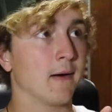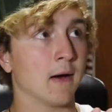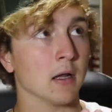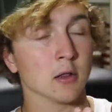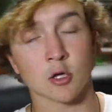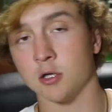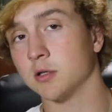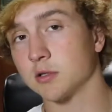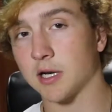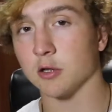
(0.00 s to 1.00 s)

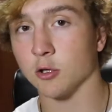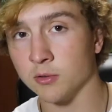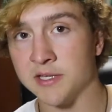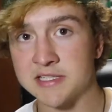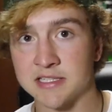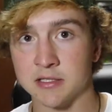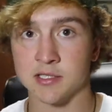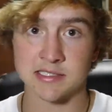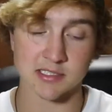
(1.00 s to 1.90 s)
learn these skills.